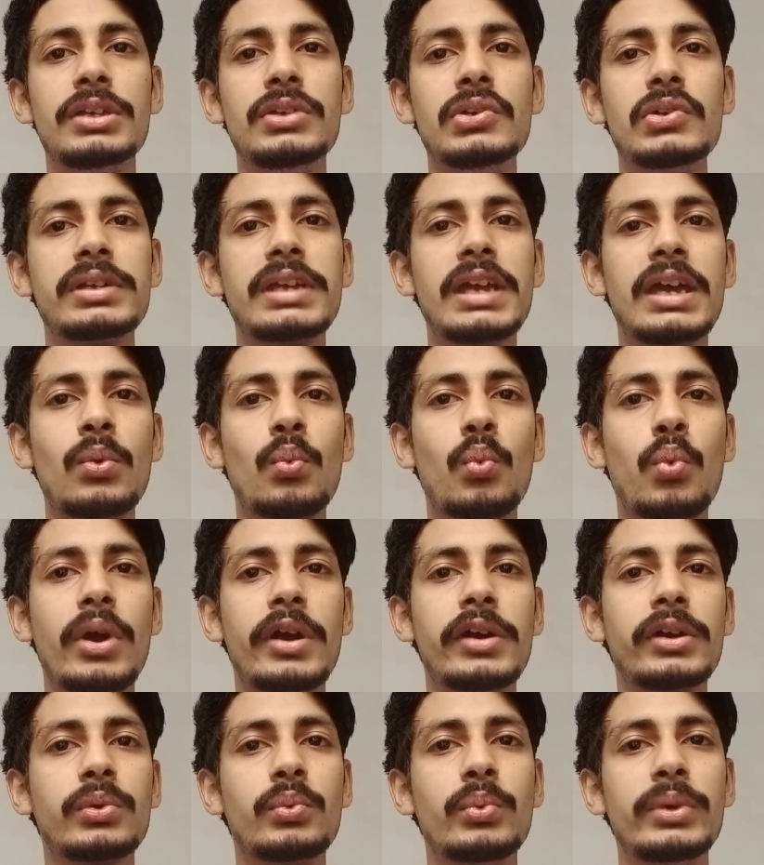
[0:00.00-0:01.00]
You can
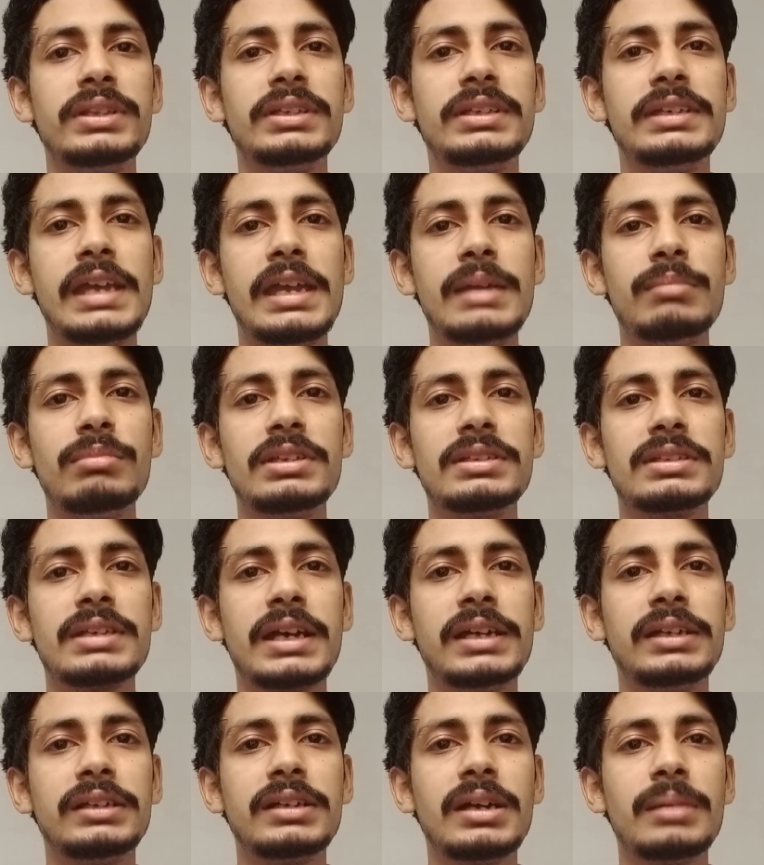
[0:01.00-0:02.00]
work with game
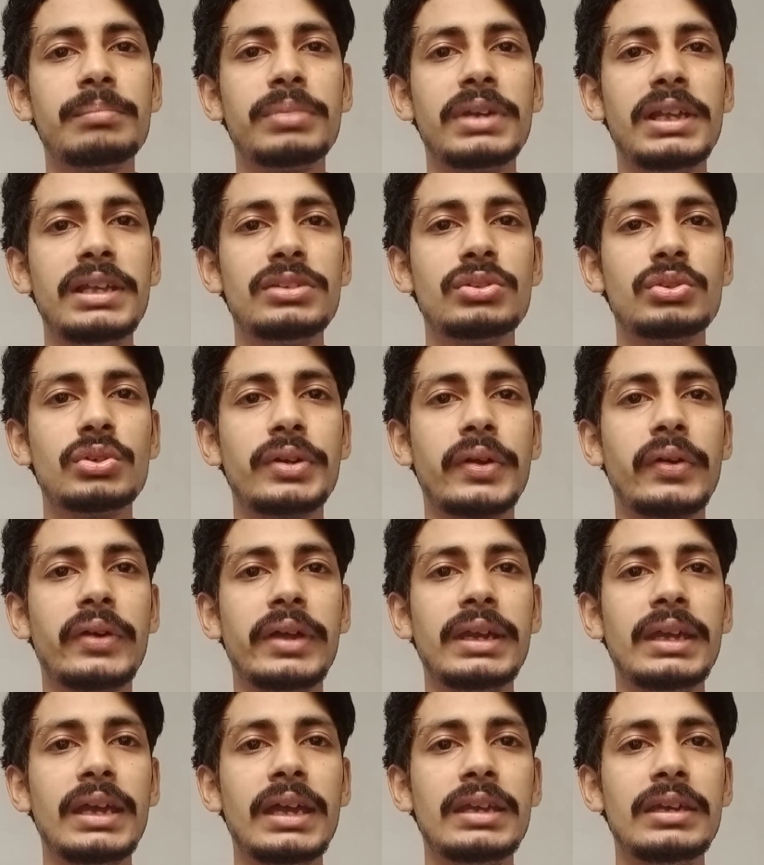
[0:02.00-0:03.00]
design companies to
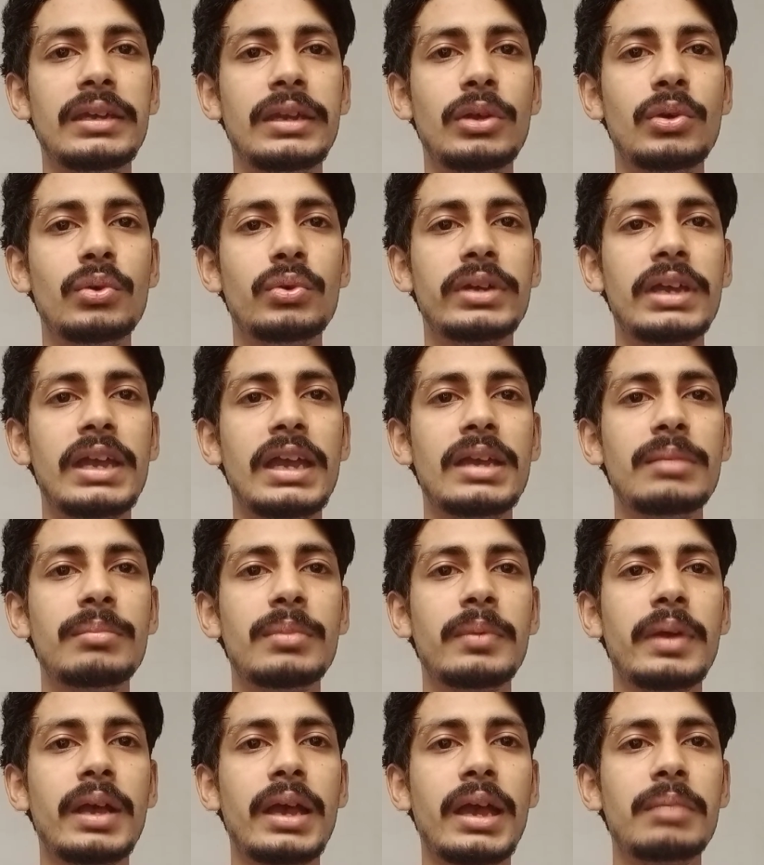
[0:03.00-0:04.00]
create a new game
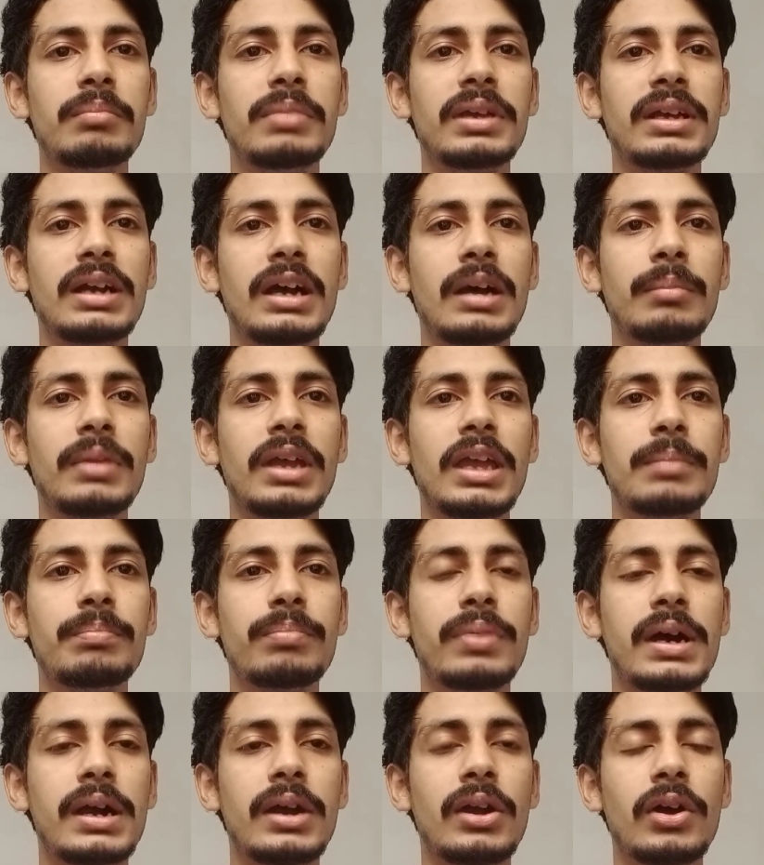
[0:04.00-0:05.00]
and become a
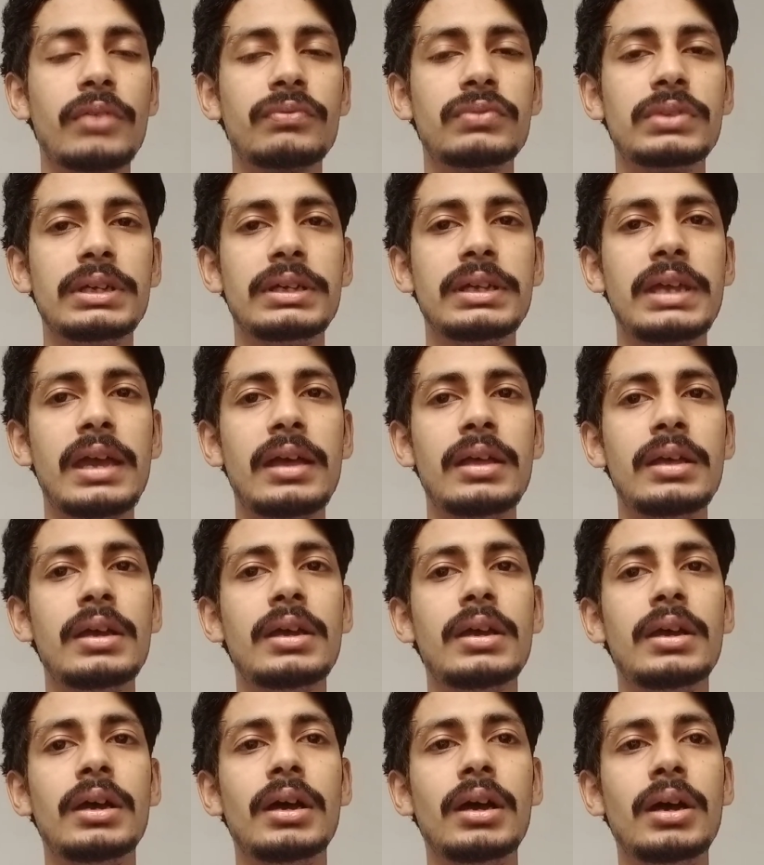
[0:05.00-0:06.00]
part of the
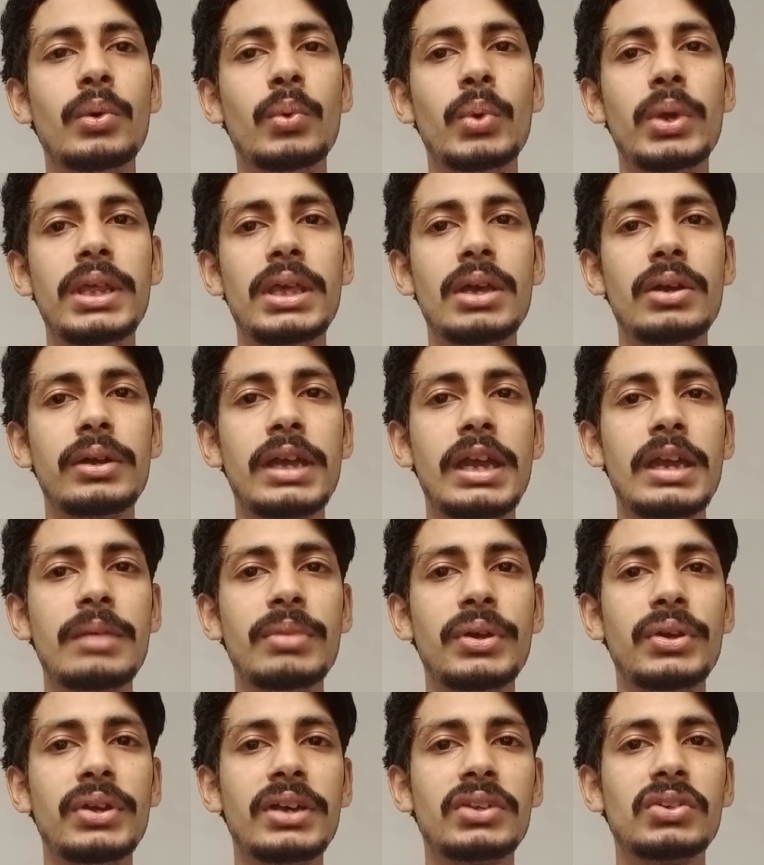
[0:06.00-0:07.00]
video
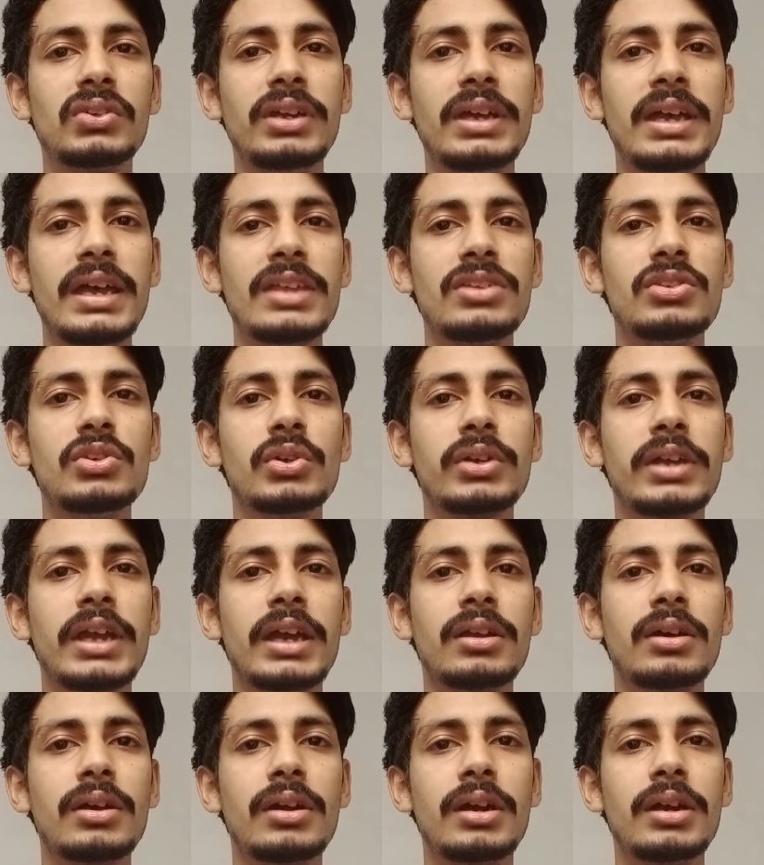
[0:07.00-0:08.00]
game industry, as you
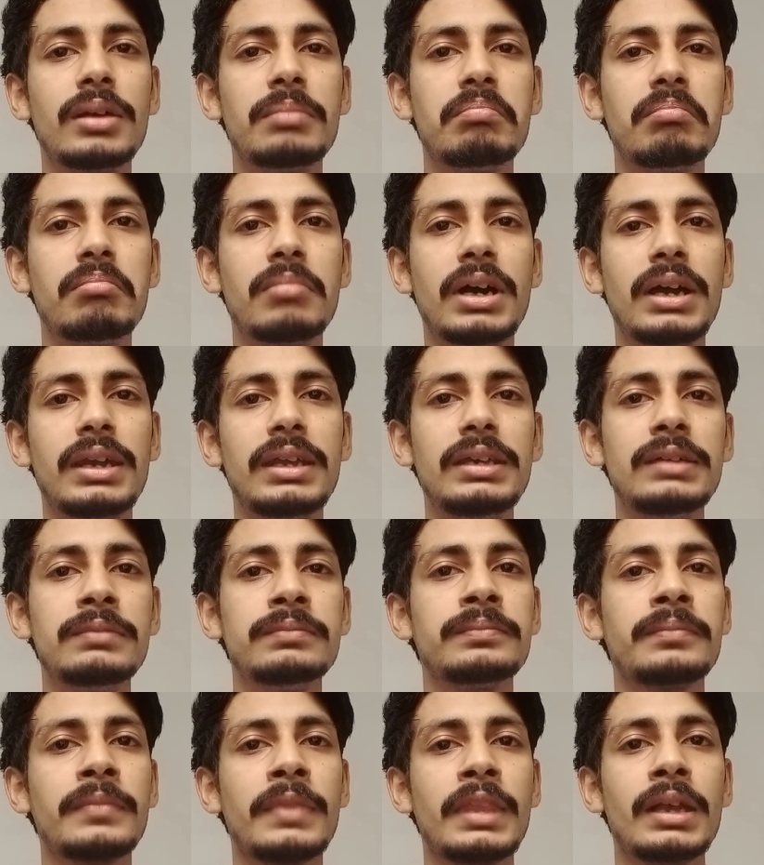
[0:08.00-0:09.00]
can earn money.
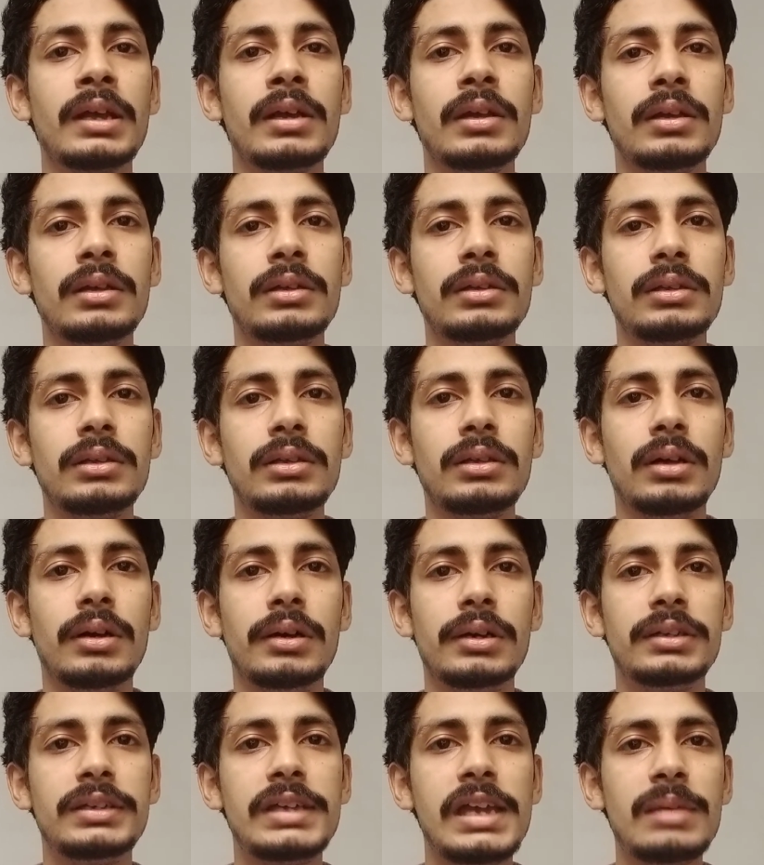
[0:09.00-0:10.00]

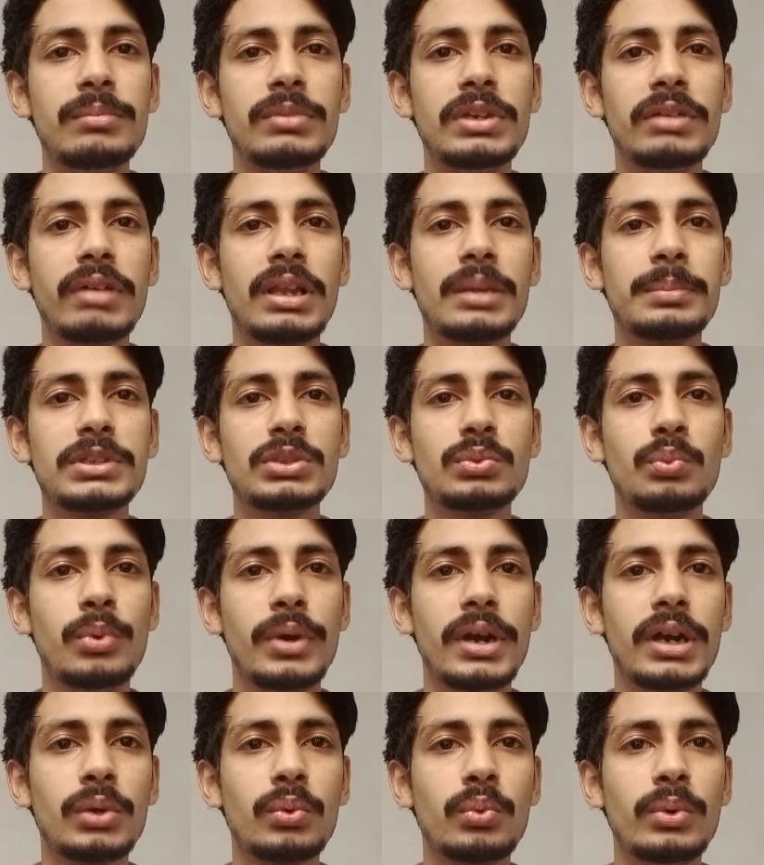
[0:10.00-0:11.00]
Game developers
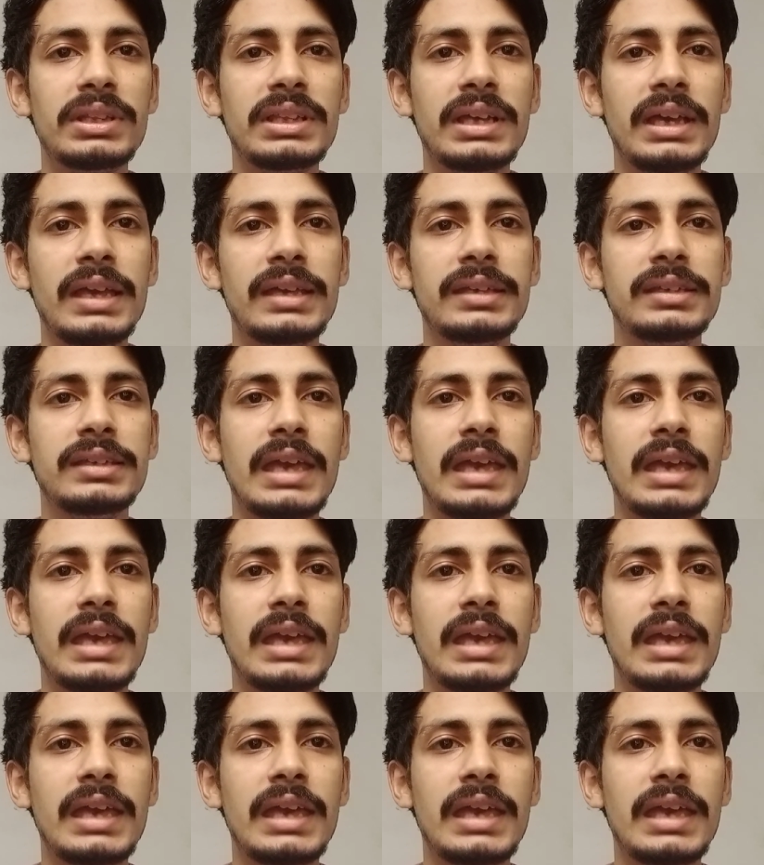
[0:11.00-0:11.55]
work with a